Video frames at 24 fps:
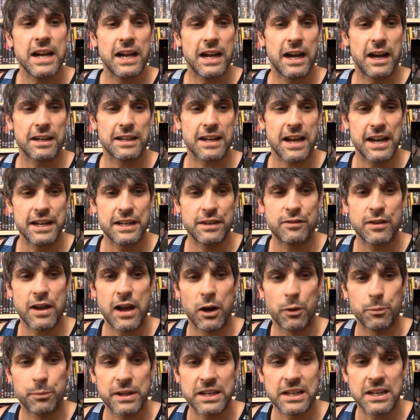uh, kind of
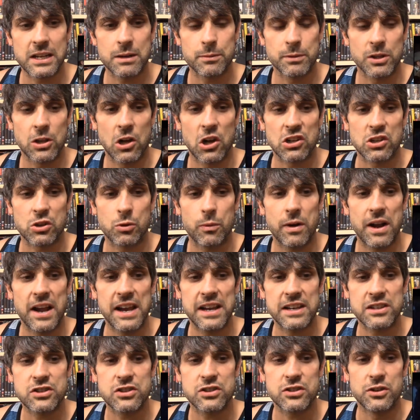helping him along the
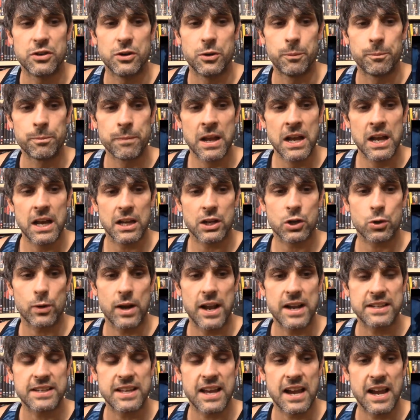way to
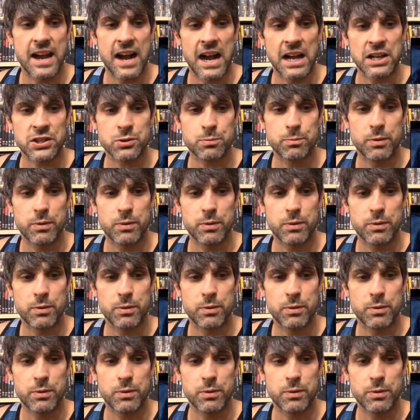create chaos.